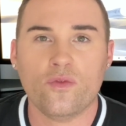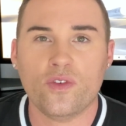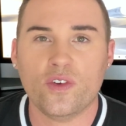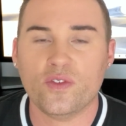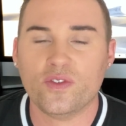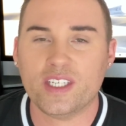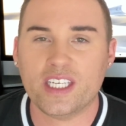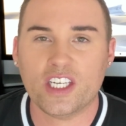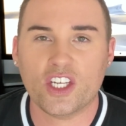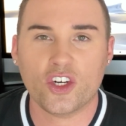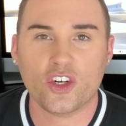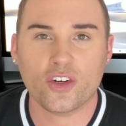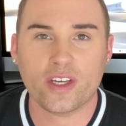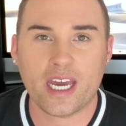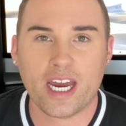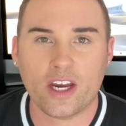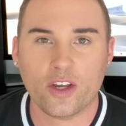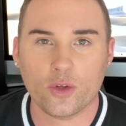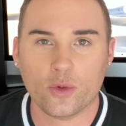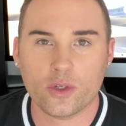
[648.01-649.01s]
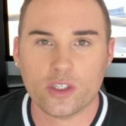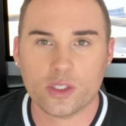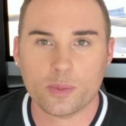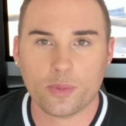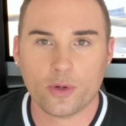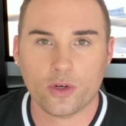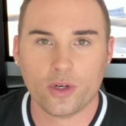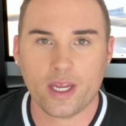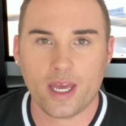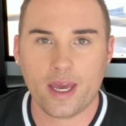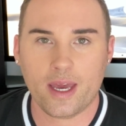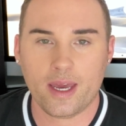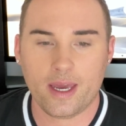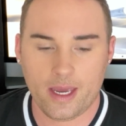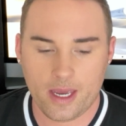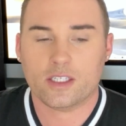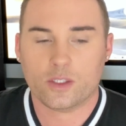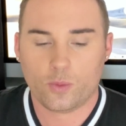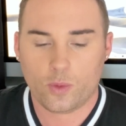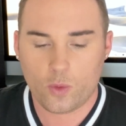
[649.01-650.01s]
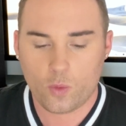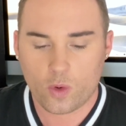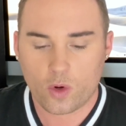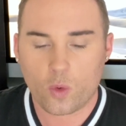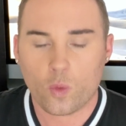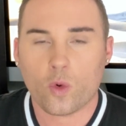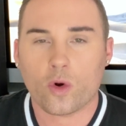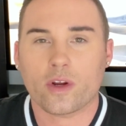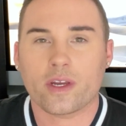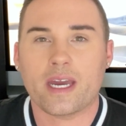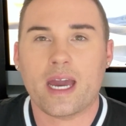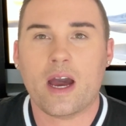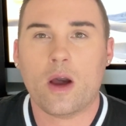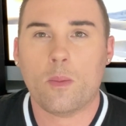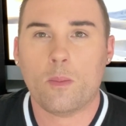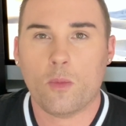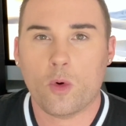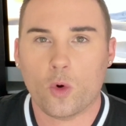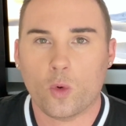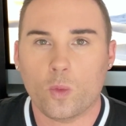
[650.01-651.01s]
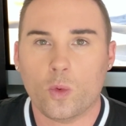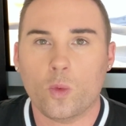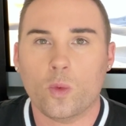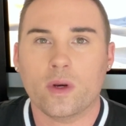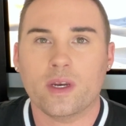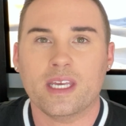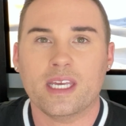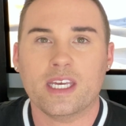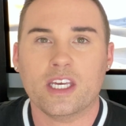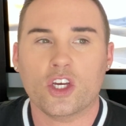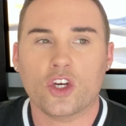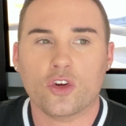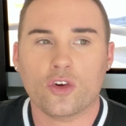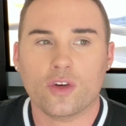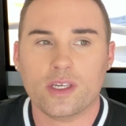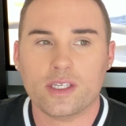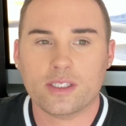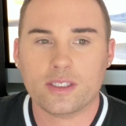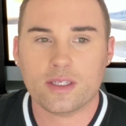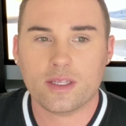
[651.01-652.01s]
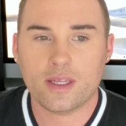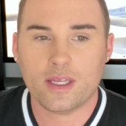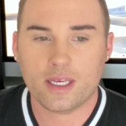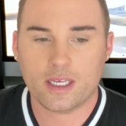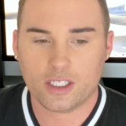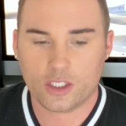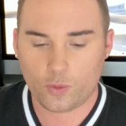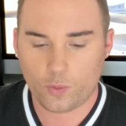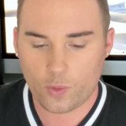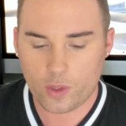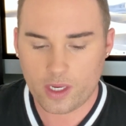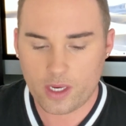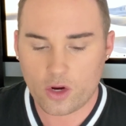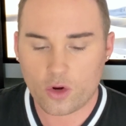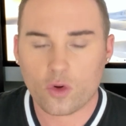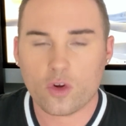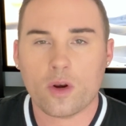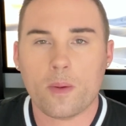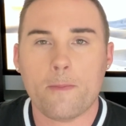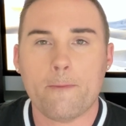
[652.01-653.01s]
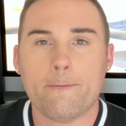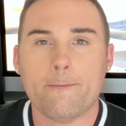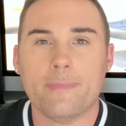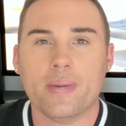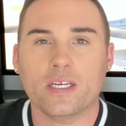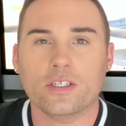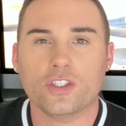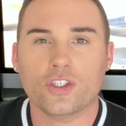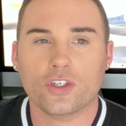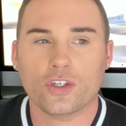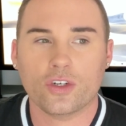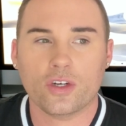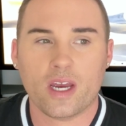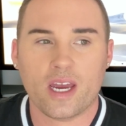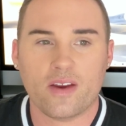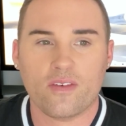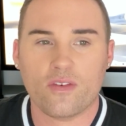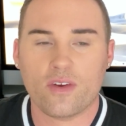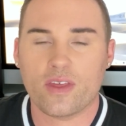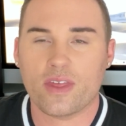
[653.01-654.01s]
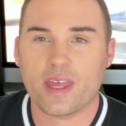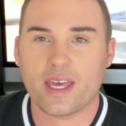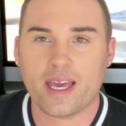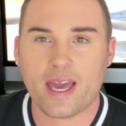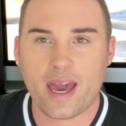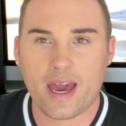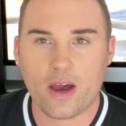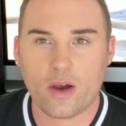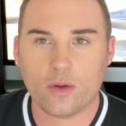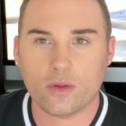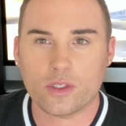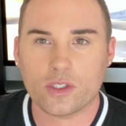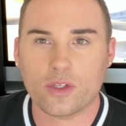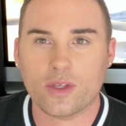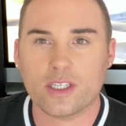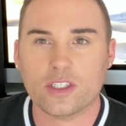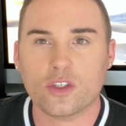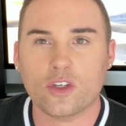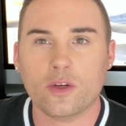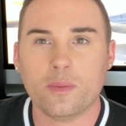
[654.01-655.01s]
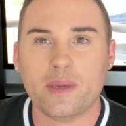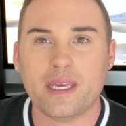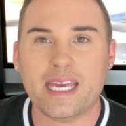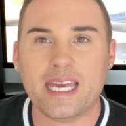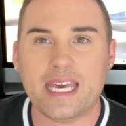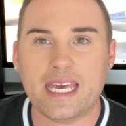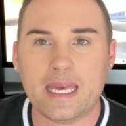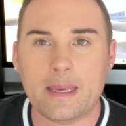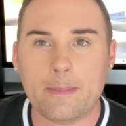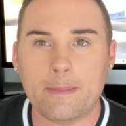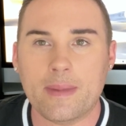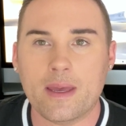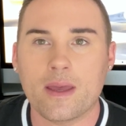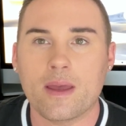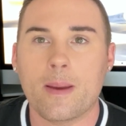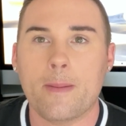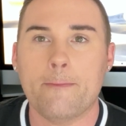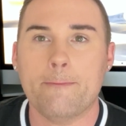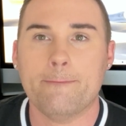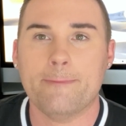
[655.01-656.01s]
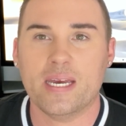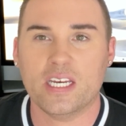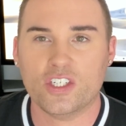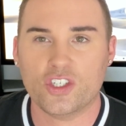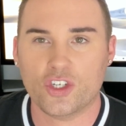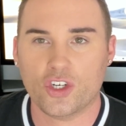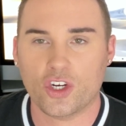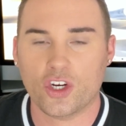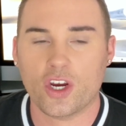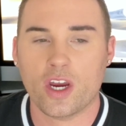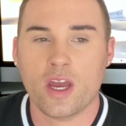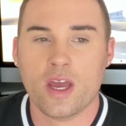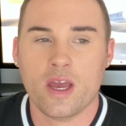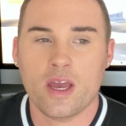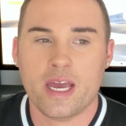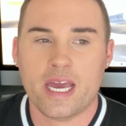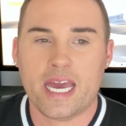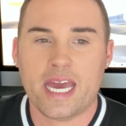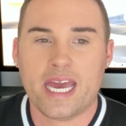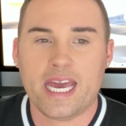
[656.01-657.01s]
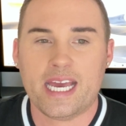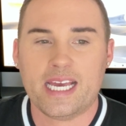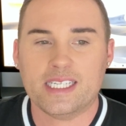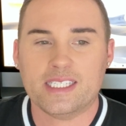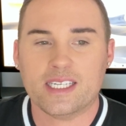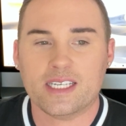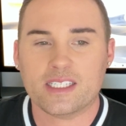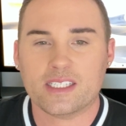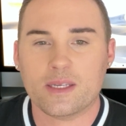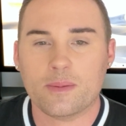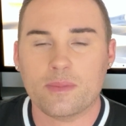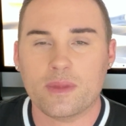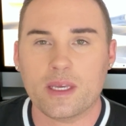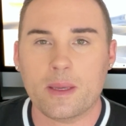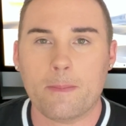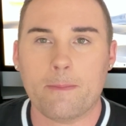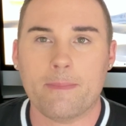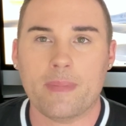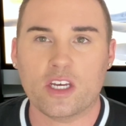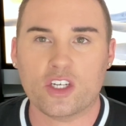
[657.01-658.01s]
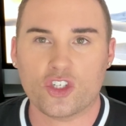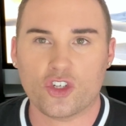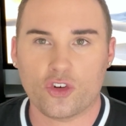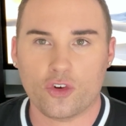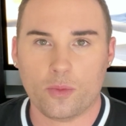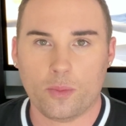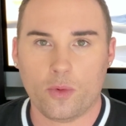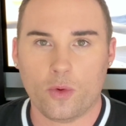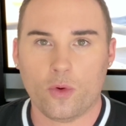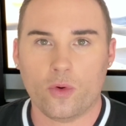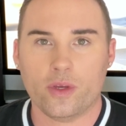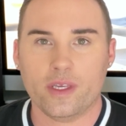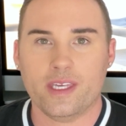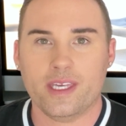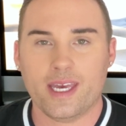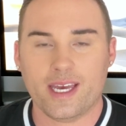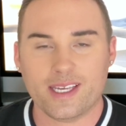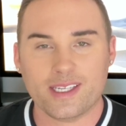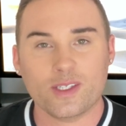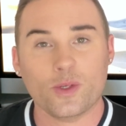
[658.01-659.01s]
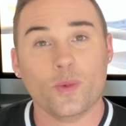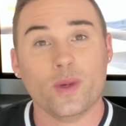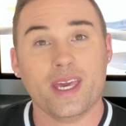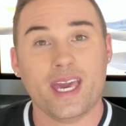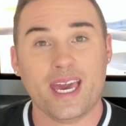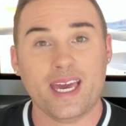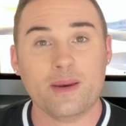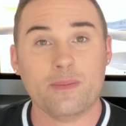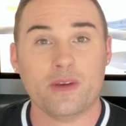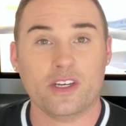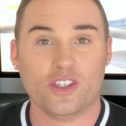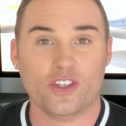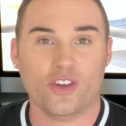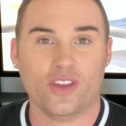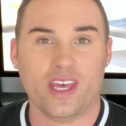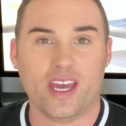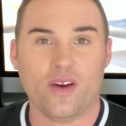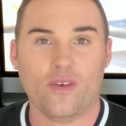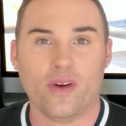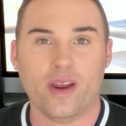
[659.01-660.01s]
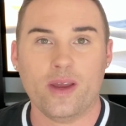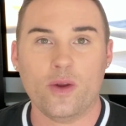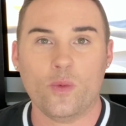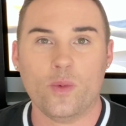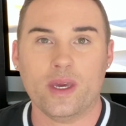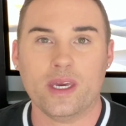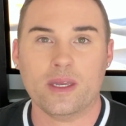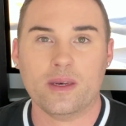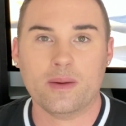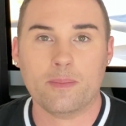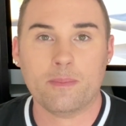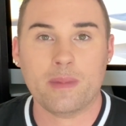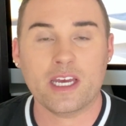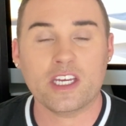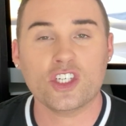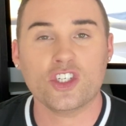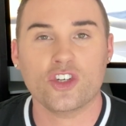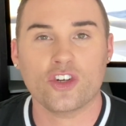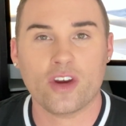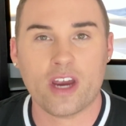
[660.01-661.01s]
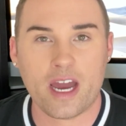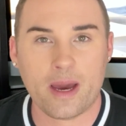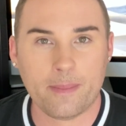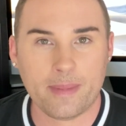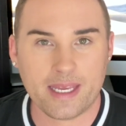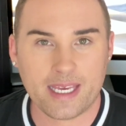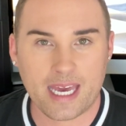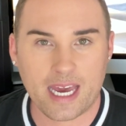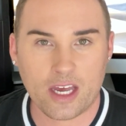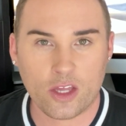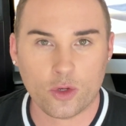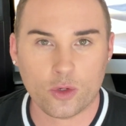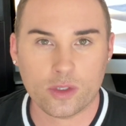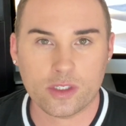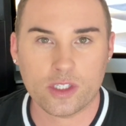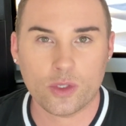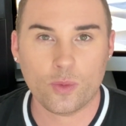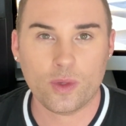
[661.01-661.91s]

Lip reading: 1,500 calories per day. So we want to work out more. We want to increase this. We are going to measure everything out. So that's going to be M, measure. Is it something measurable? Yes, we can measure that, right? We can measure how many calories that